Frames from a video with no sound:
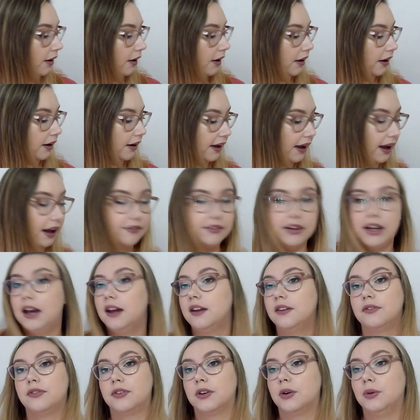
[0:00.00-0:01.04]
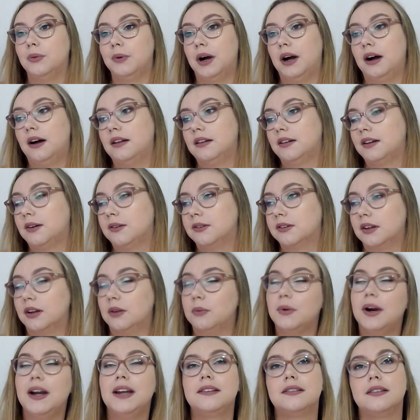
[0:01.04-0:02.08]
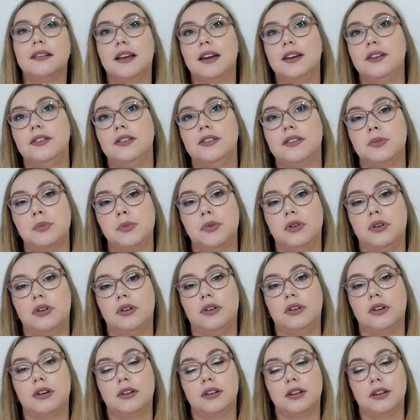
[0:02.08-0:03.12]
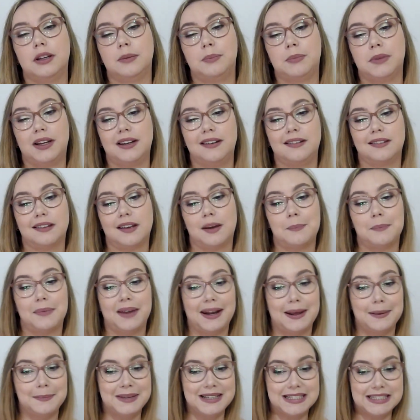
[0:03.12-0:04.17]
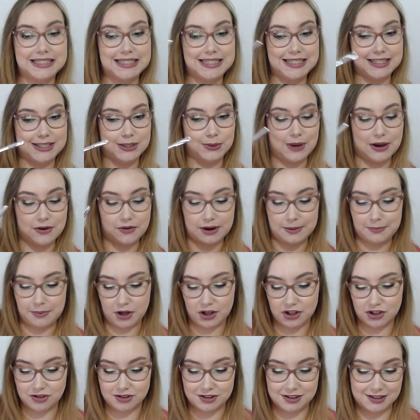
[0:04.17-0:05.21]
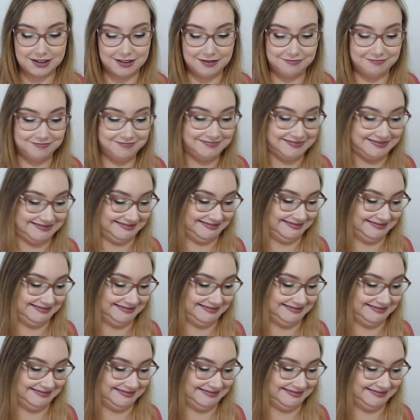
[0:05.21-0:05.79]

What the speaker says: And I haven't had it for a while, and I was going to wait till I used more lip liners up, but I missed it, so I repurchased it.